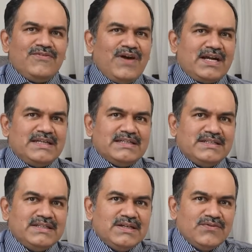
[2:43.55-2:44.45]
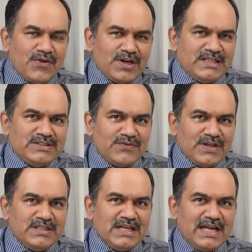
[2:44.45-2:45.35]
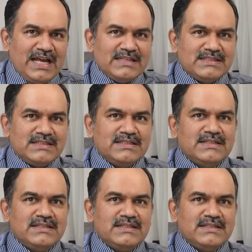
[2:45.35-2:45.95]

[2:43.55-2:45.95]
factors for esophageal cancer?